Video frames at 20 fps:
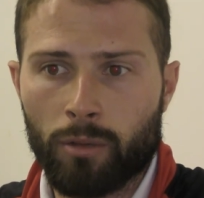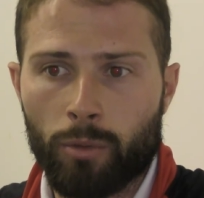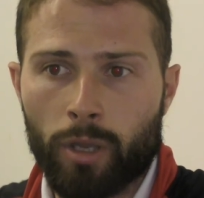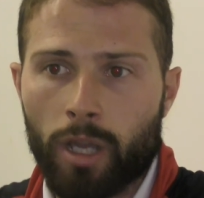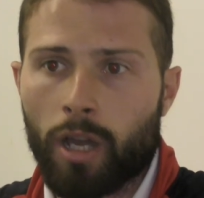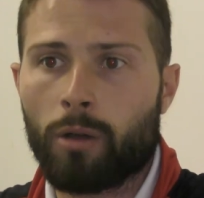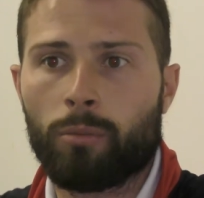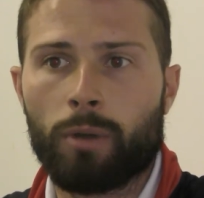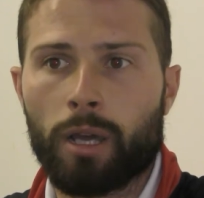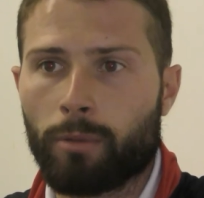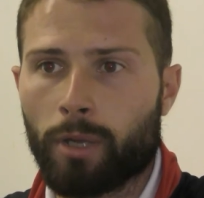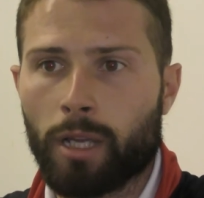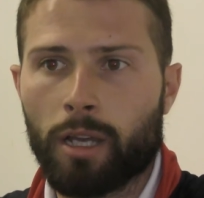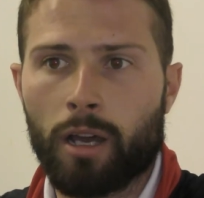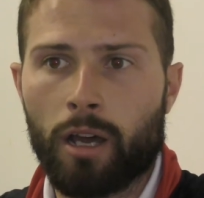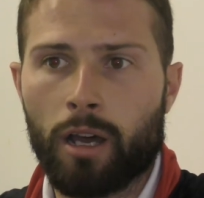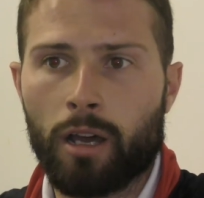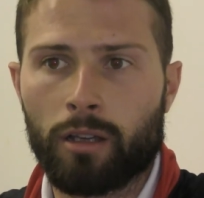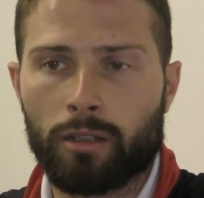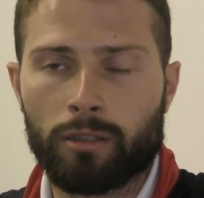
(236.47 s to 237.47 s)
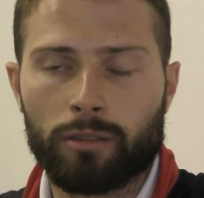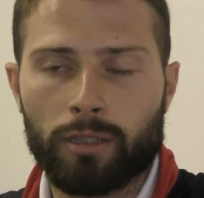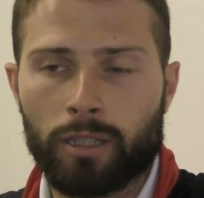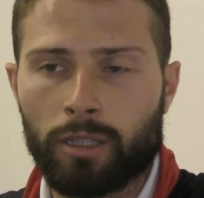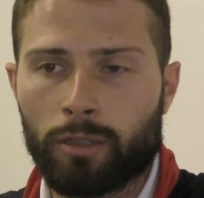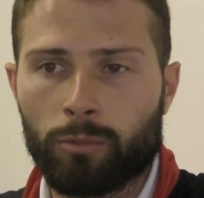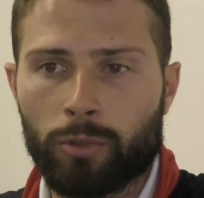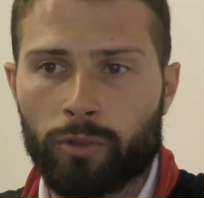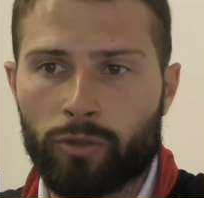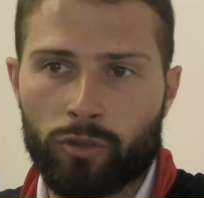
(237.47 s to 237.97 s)
We are where we are,
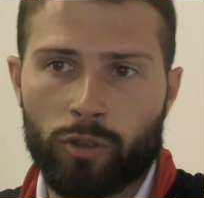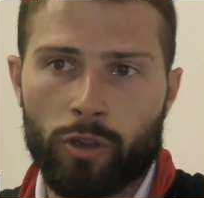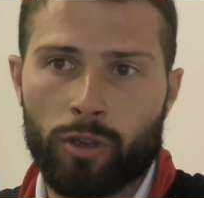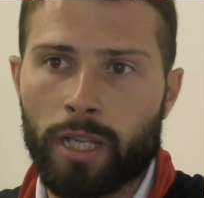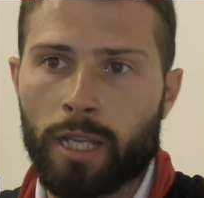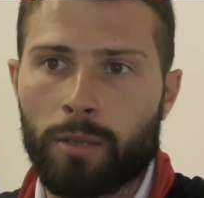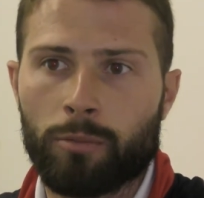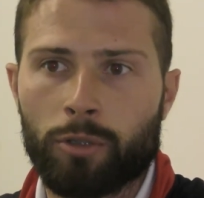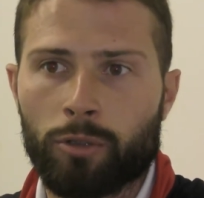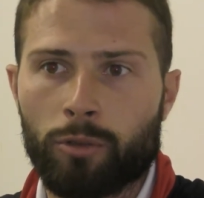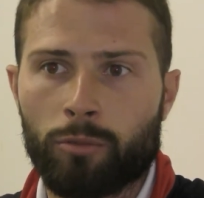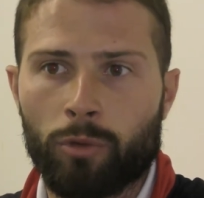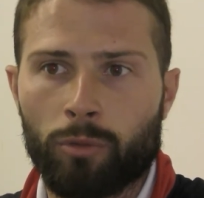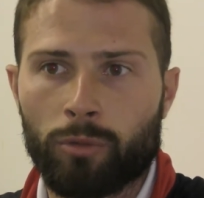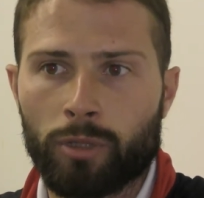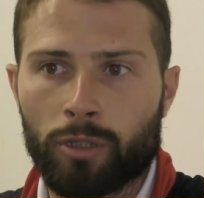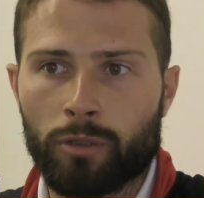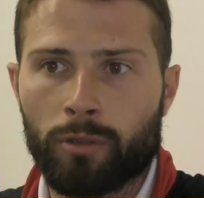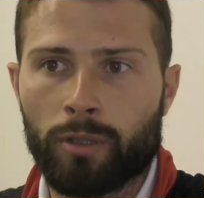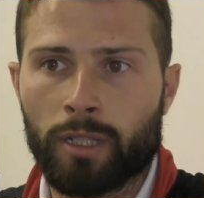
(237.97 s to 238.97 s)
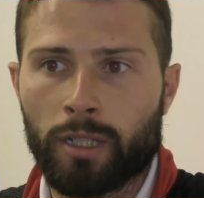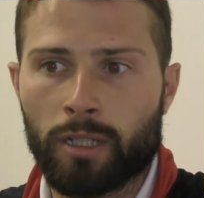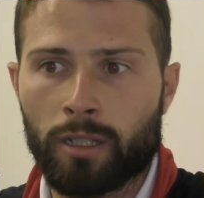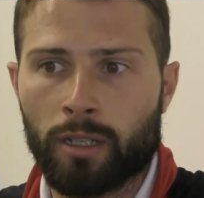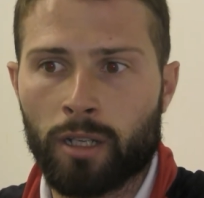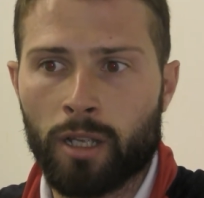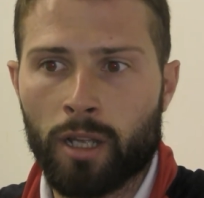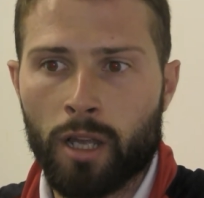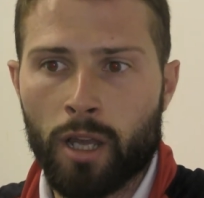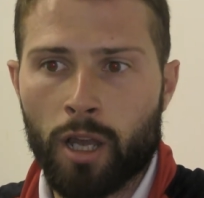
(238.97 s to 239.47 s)
and we've just got to keep doing what we're doing
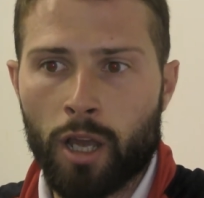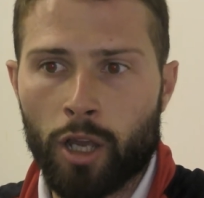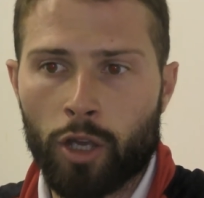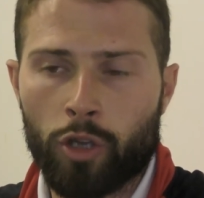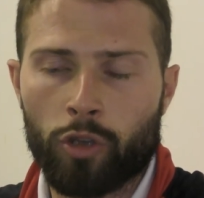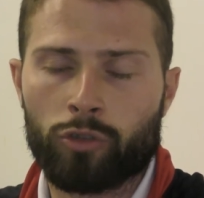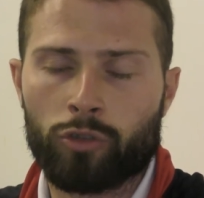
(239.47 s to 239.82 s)
and